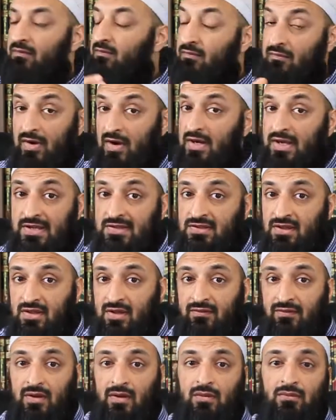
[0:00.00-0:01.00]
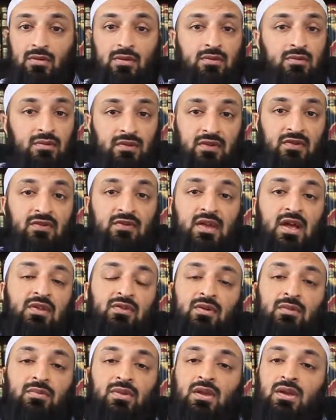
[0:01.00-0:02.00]
Very easily available. This is not
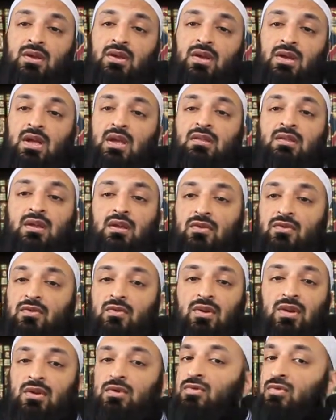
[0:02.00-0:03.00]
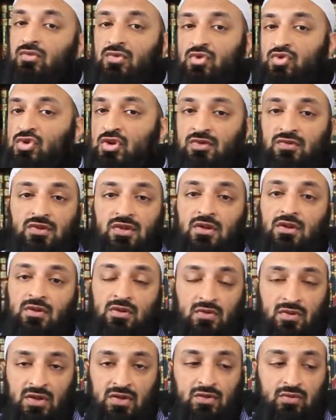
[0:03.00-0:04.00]
something, again, that is unique to New Jersey or
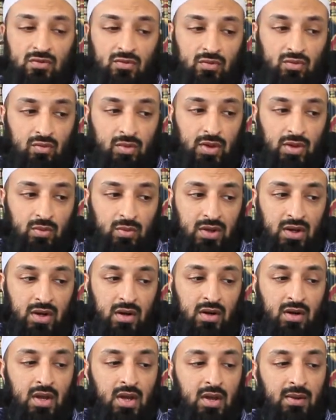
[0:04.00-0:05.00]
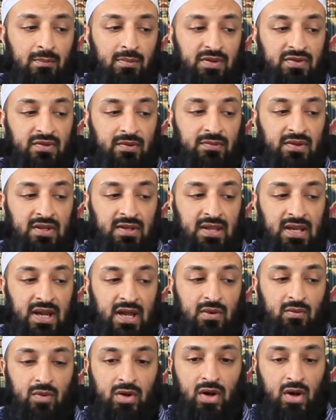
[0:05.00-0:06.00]
unique to where we are, but something that
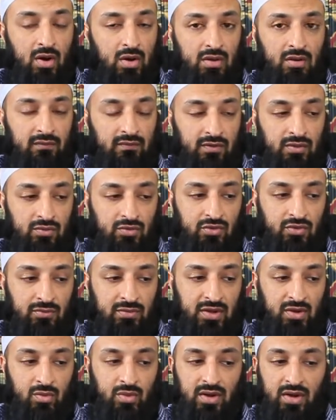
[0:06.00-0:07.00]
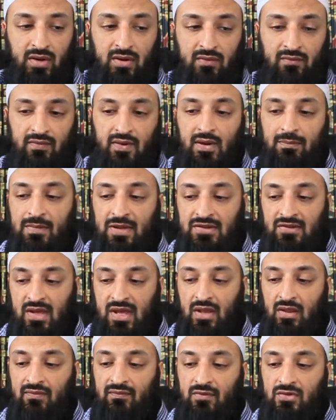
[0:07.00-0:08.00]
I want all of you to be aware of. Mental
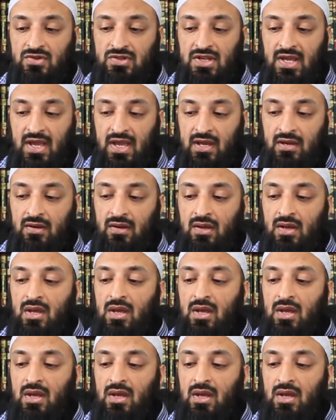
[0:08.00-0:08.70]
health first aid.